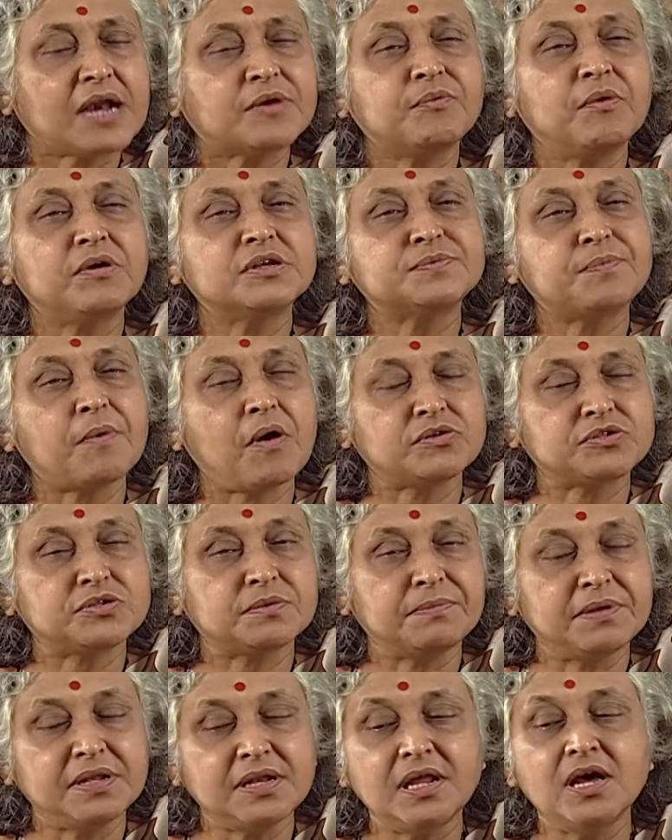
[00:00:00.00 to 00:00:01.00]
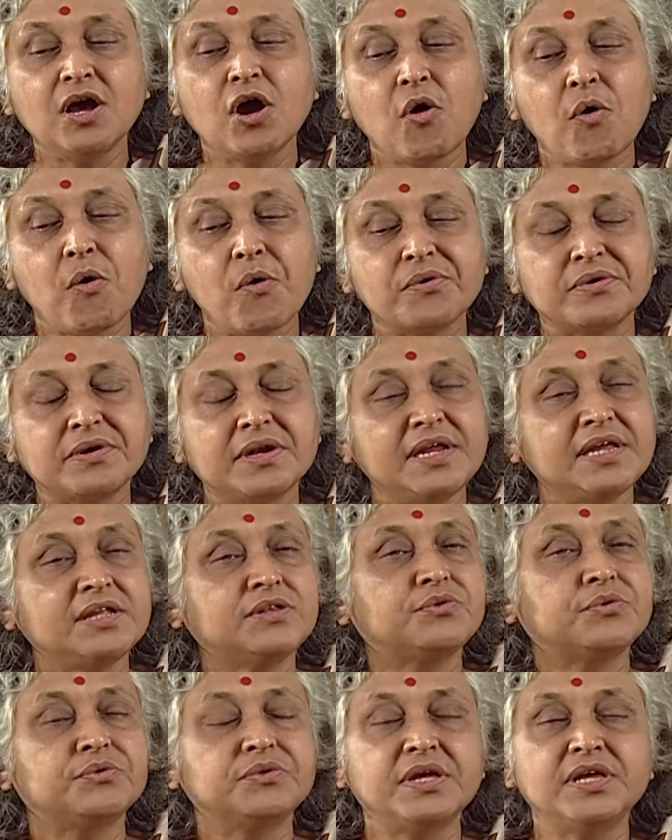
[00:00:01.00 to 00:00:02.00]
was possible only
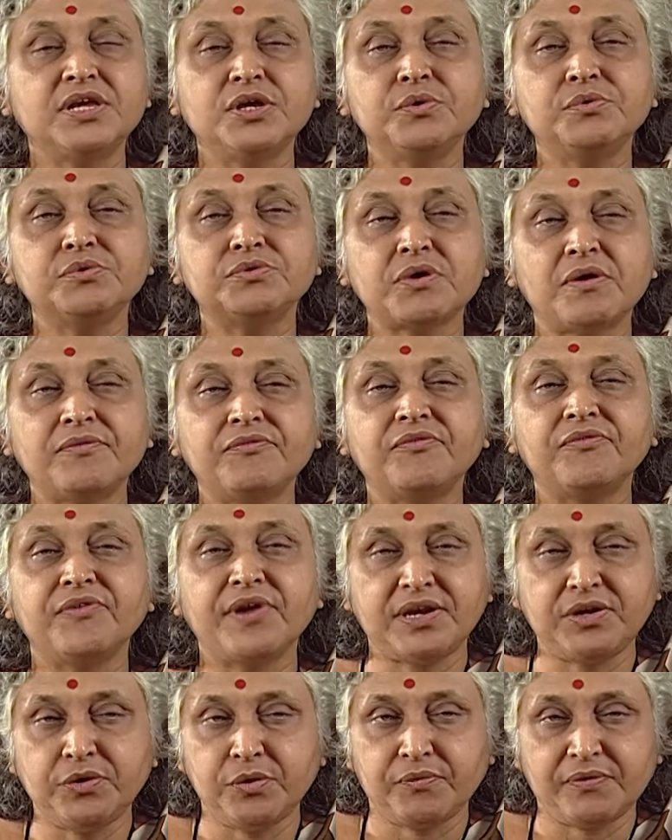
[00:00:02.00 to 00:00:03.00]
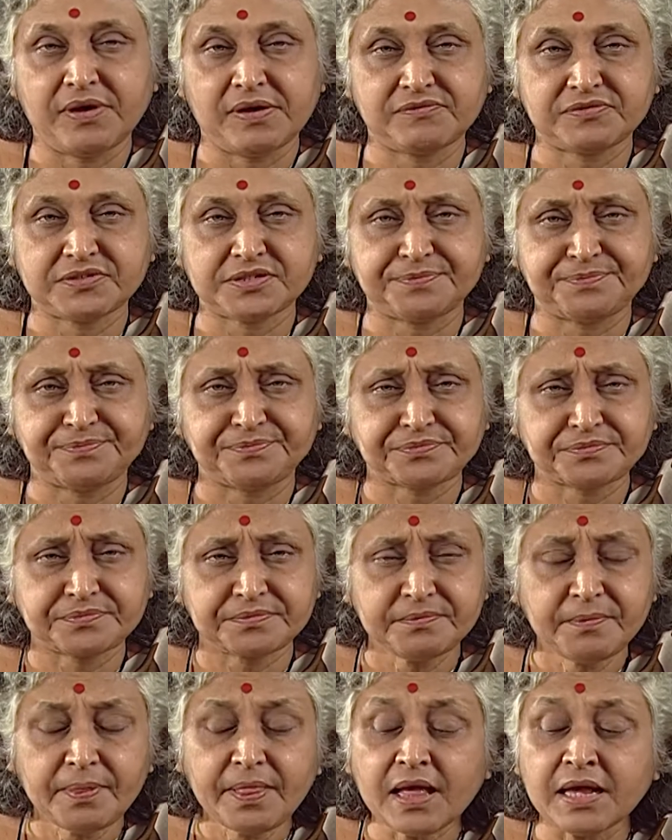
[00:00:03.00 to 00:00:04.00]
through the use of radio waves.
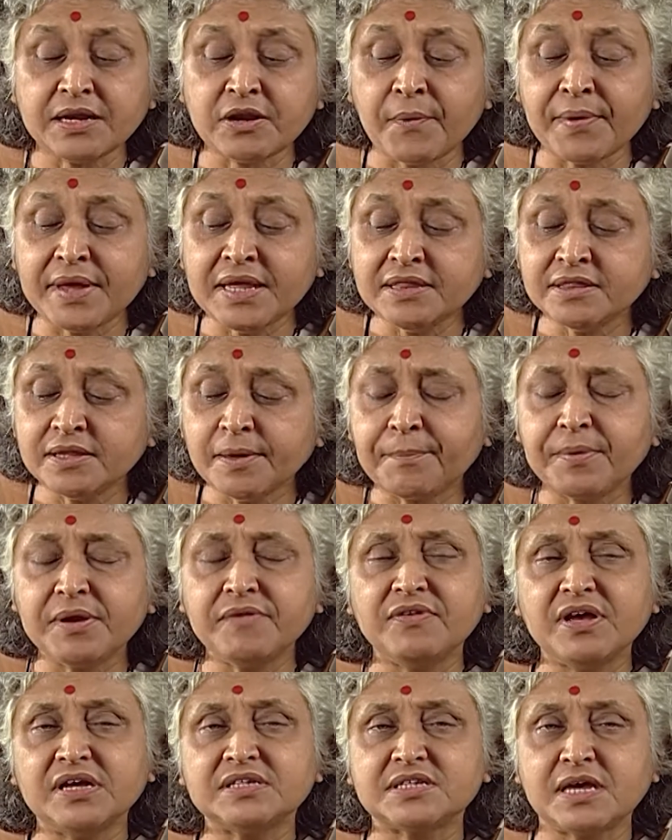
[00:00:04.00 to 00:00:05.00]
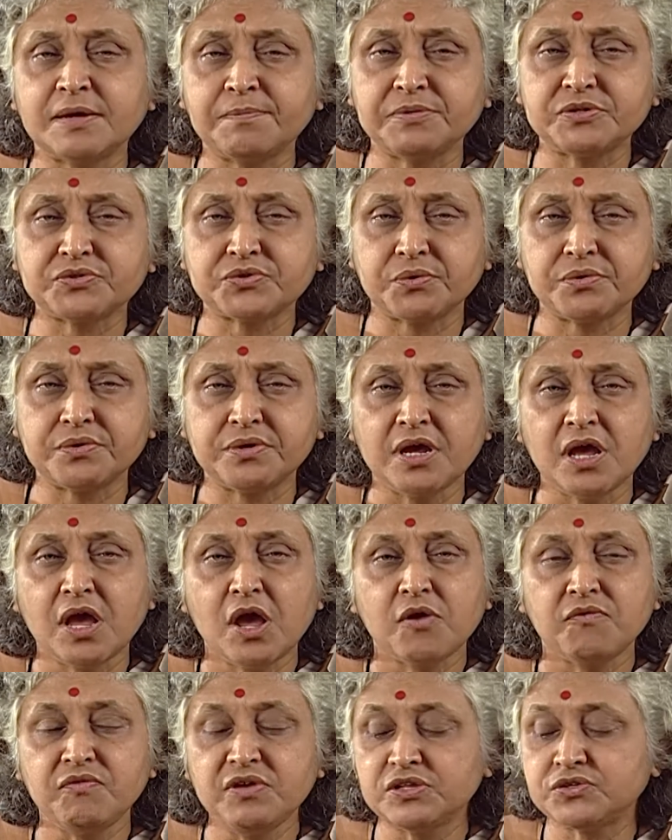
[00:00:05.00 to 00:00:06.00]
Now, in the previous episode,
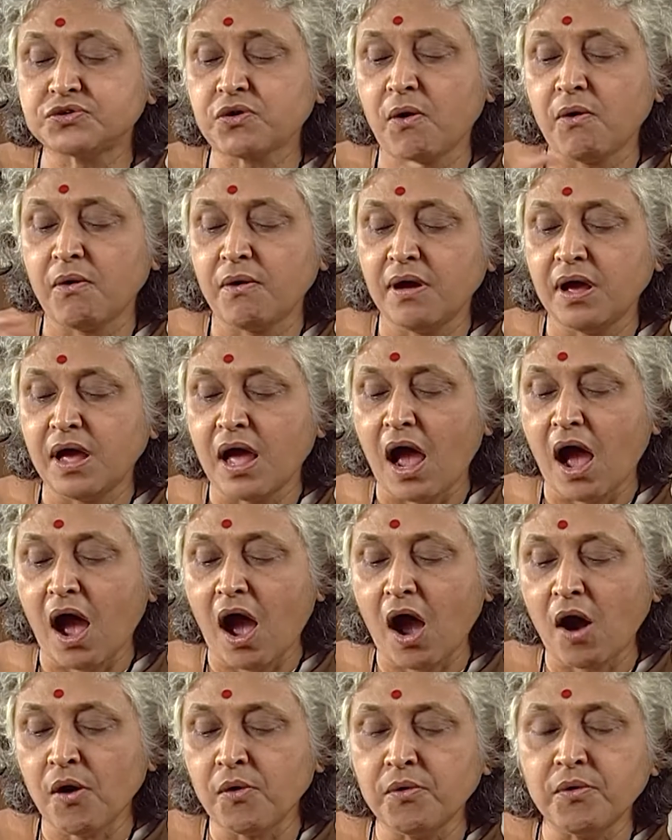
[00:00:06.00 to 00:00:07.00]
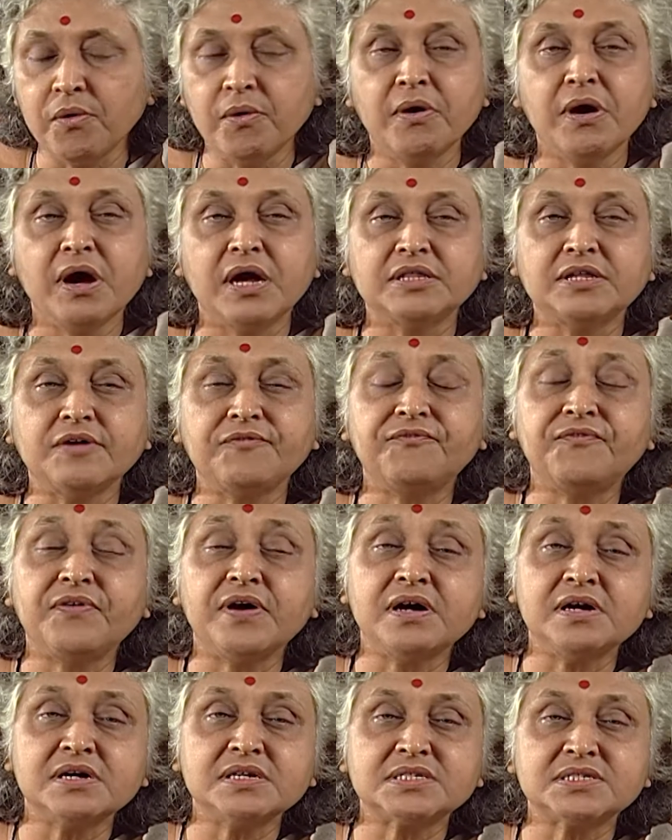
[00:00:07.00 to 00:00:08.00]
we saw how the
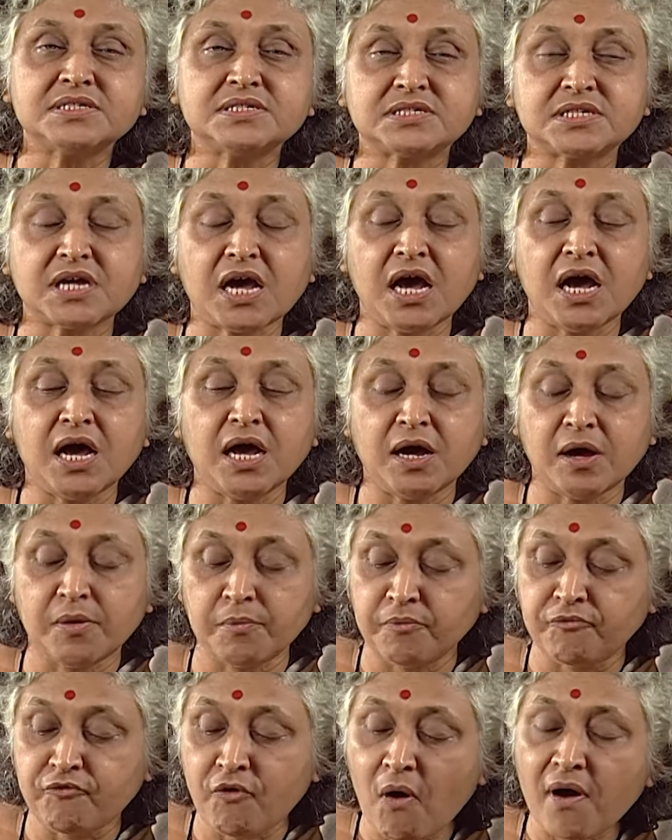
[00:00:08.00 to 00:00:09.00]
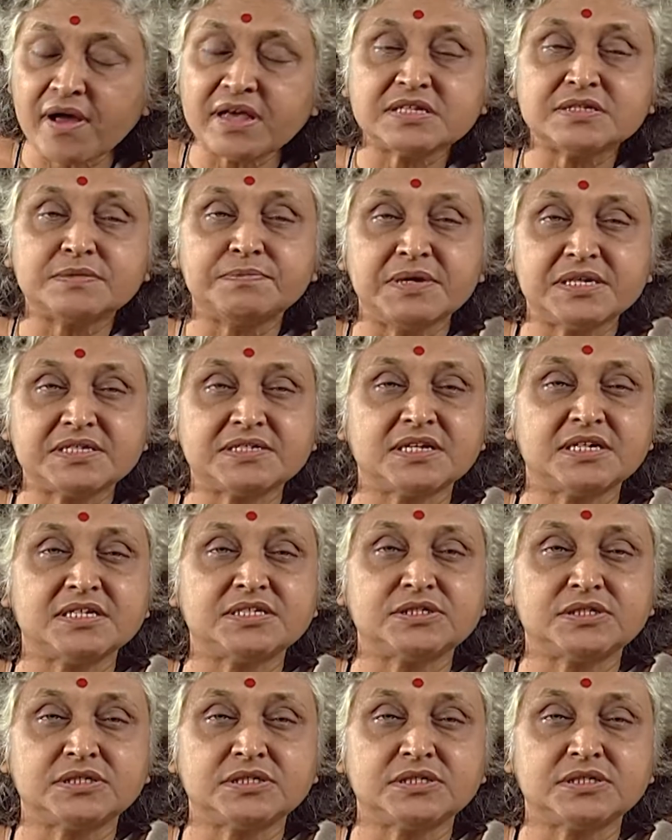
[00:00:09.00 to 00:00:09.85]
first voice message